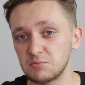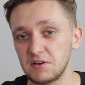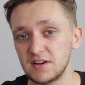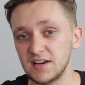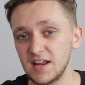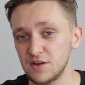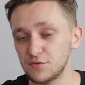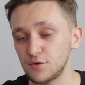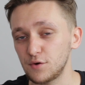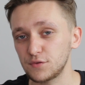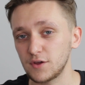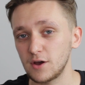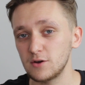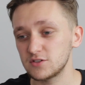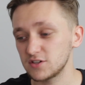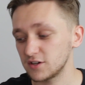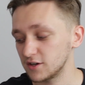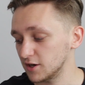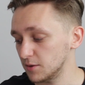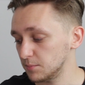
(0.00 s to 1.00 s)
to be, neither of
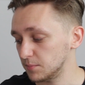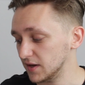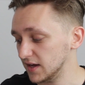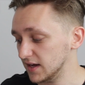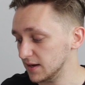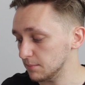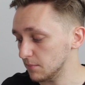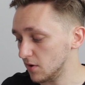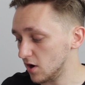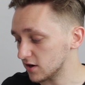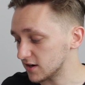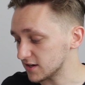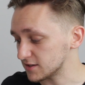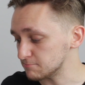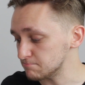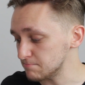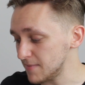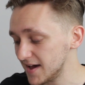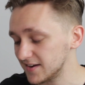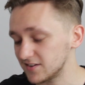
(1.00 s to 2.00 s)
those are going to be
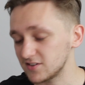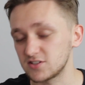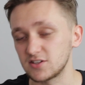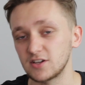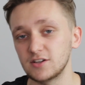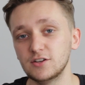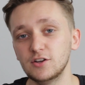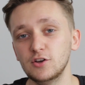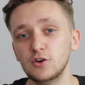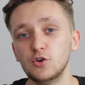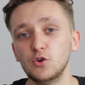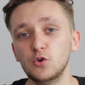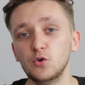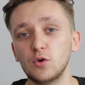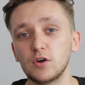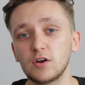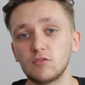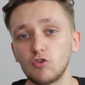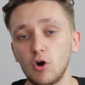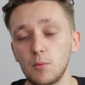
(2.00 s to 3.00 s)
Marcus Madison,
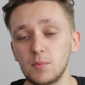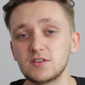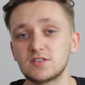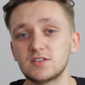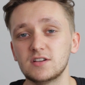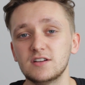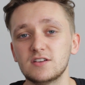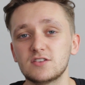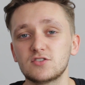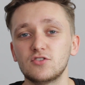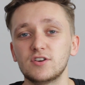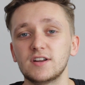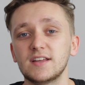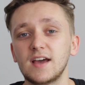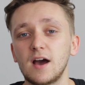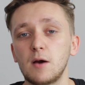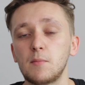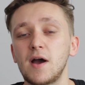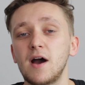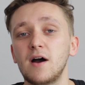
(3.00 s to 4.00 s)
who Robinson has already
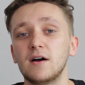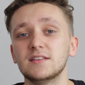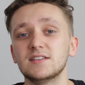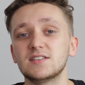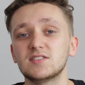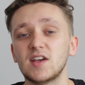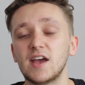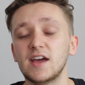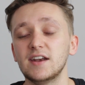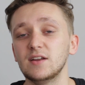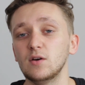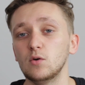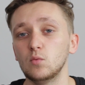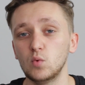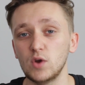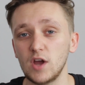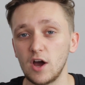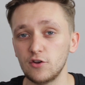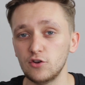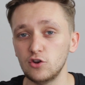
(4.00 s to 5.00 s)
come out and said
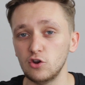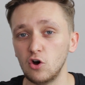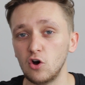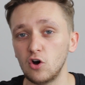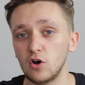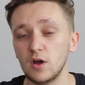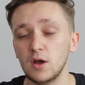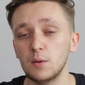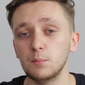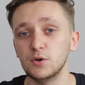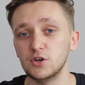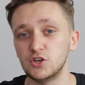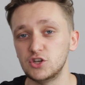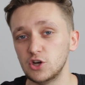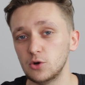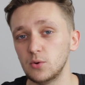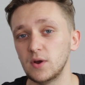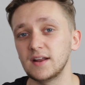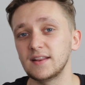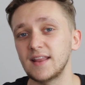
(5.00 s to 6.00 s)
we are not
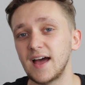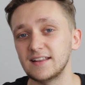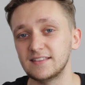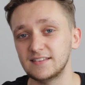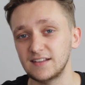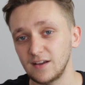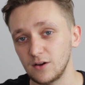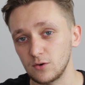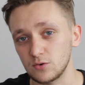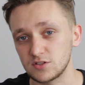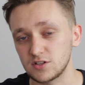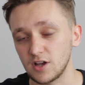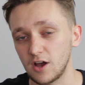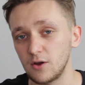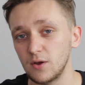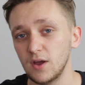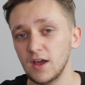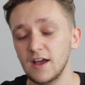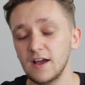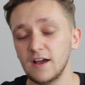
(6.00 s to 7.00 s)
pursuing that deal.
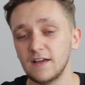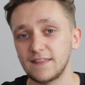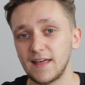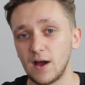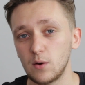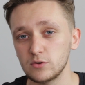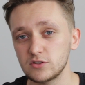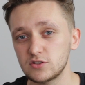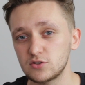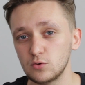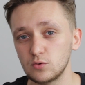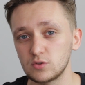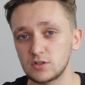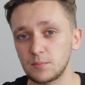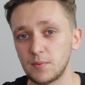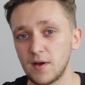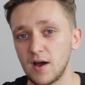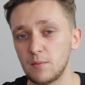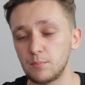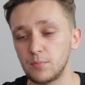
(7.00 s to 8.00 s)
So that was talked
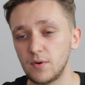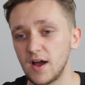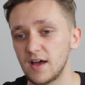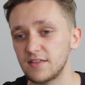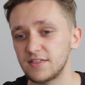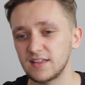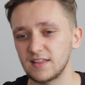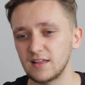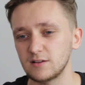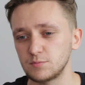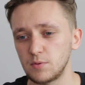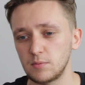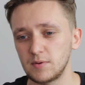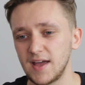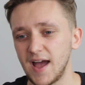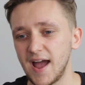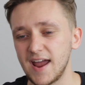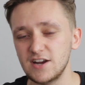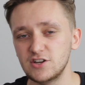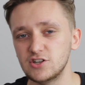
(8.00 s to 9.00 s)
about by, I think that was
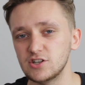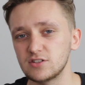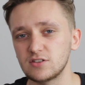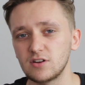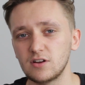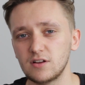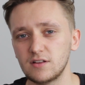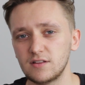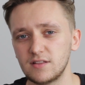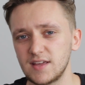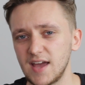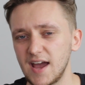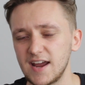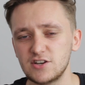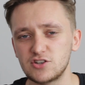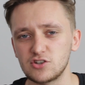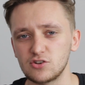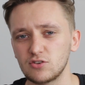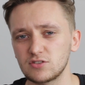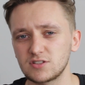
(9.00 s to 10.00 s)
probably the
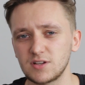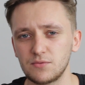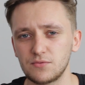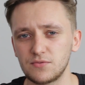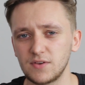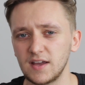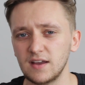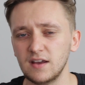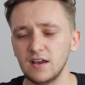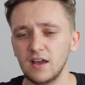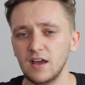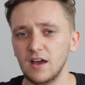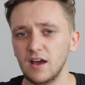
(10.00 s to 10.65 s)
agent or something.